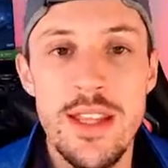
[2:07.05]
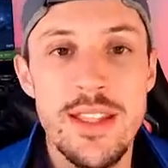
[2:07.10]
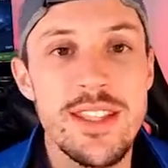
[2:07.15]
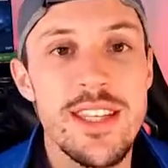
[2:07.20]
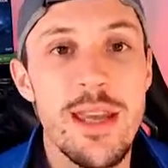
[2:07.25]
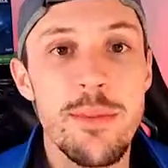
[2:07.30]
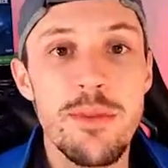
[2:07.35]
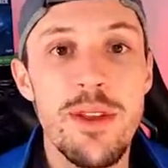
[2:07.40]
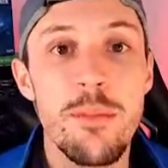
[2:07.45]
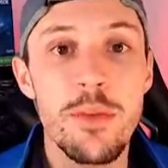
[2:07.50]

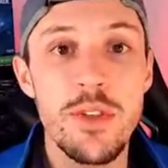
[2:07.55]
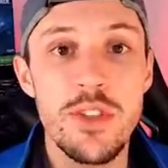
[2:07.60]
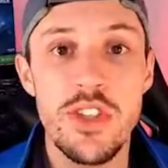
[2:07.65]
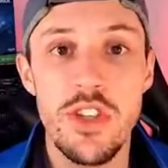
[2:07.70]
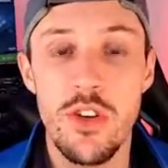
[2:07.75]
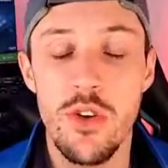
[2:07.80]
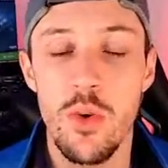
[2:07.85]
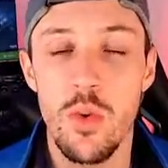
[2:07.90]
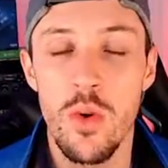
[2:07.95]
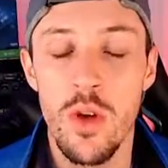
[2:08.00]
Tip number
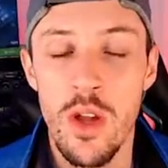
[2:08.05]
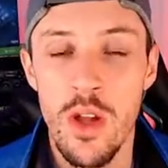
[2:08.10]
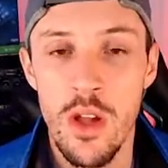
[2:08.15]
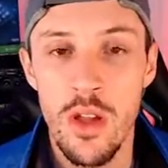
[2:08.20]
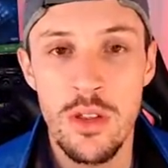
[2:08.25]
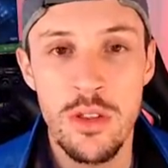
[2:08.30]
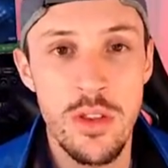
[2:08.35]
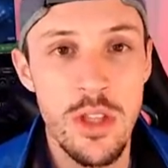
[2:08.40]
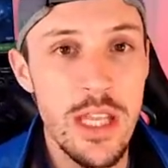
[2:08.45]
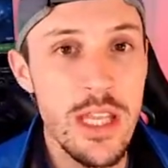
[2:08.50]
2,
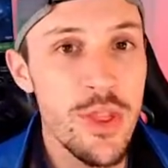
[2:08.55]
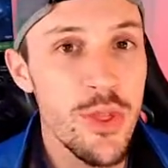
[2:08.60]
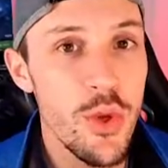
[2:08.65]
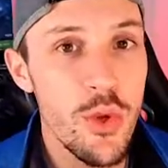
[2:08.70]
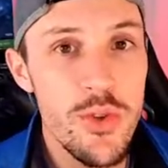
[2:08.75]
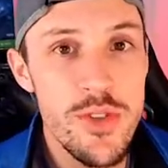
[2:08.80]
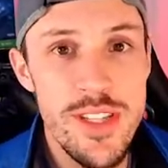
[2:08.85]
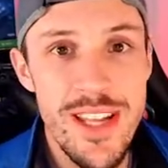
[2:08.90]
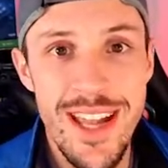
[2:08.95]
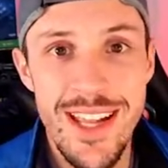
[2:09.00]

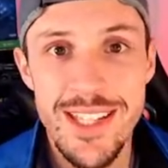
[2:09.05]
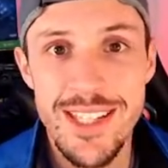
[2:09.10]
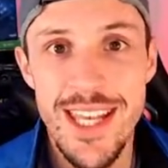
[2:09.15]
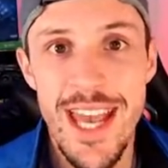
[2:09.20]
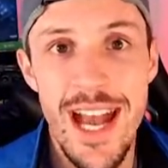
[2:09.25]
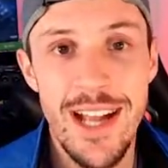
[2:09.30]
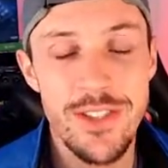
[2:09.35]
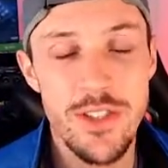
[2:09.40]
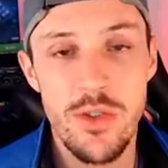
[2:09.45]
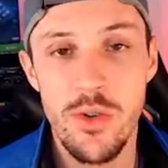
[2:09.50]
lethals and
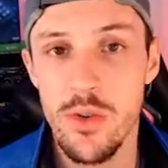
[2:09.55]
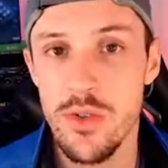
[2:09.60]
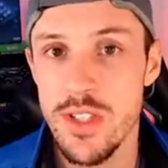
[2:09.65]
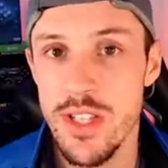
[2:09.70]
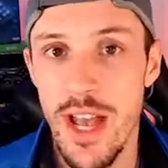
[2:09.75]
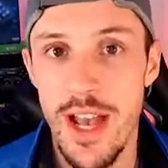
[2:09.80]
tacticals.